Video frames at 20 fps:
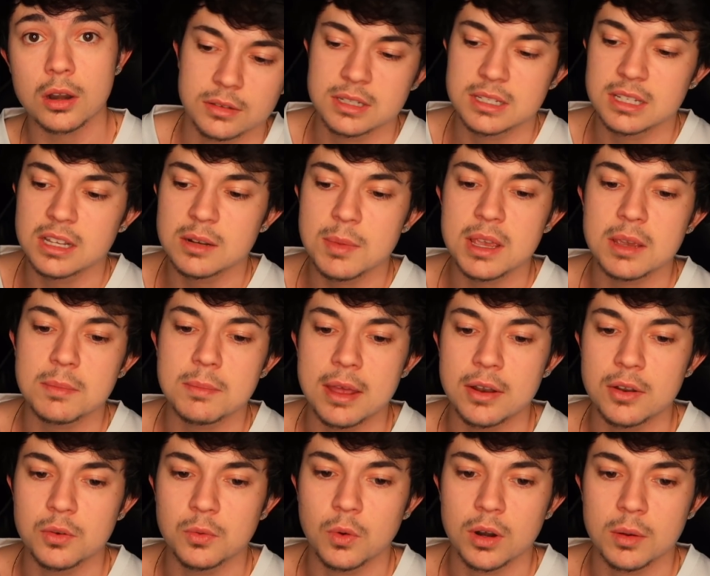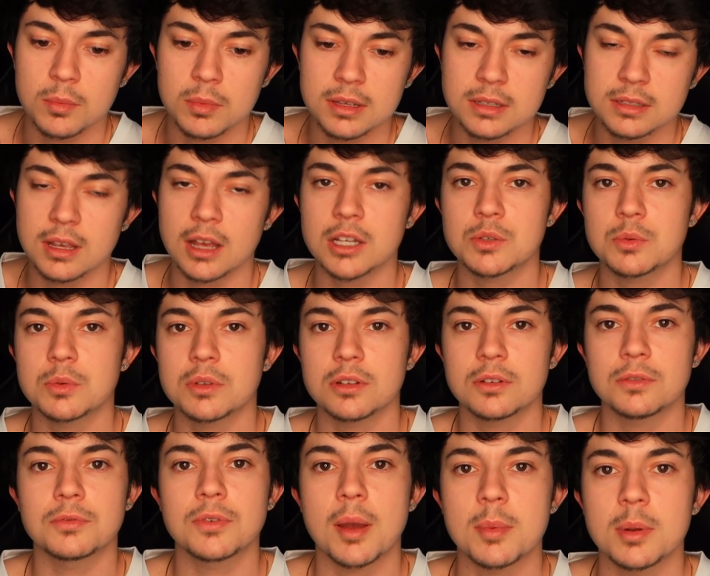This is going to make men who want to be in touch with
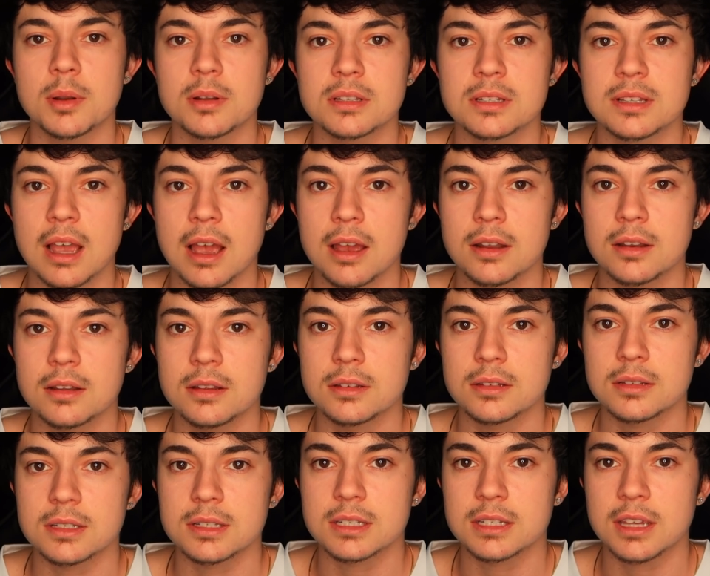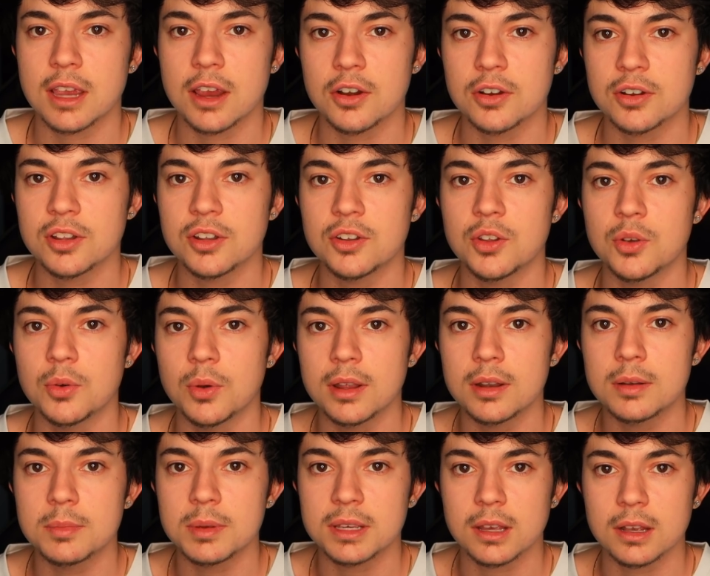their feminine side scared to do
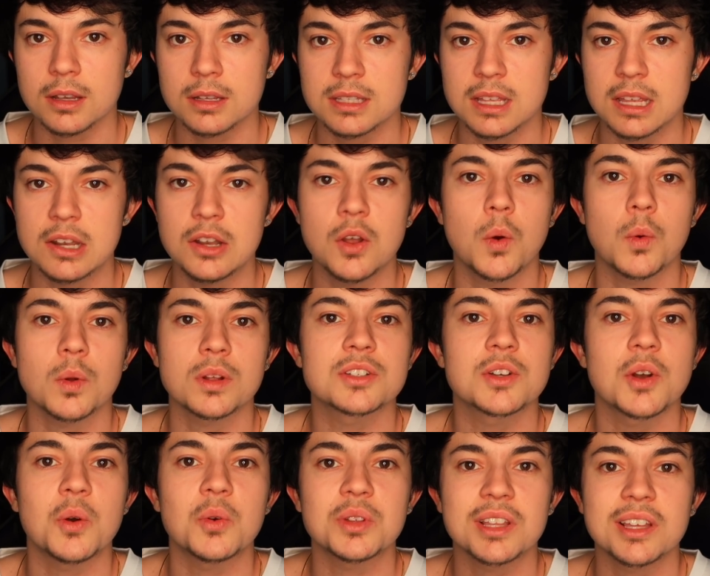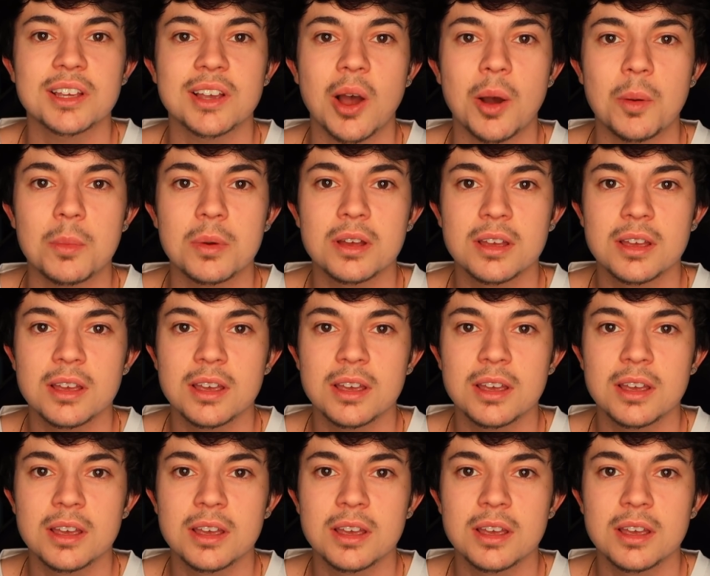it because they know it's going to come